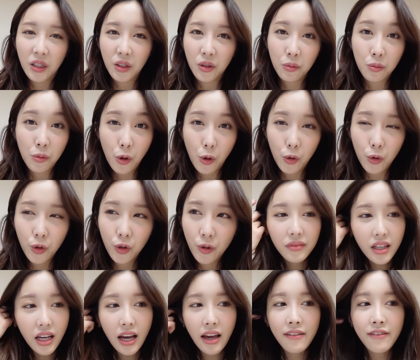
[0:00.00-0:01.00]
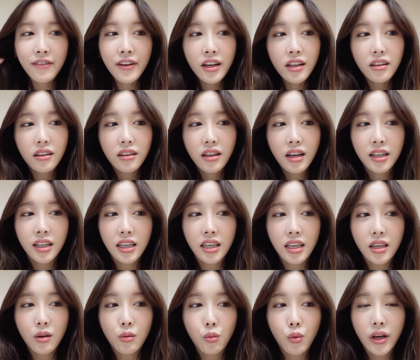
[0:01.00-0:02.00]
little mole. I felt
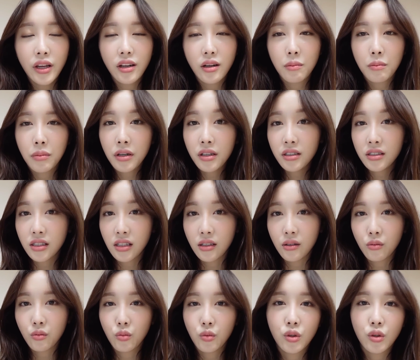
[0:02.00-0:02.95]
lucky when a person,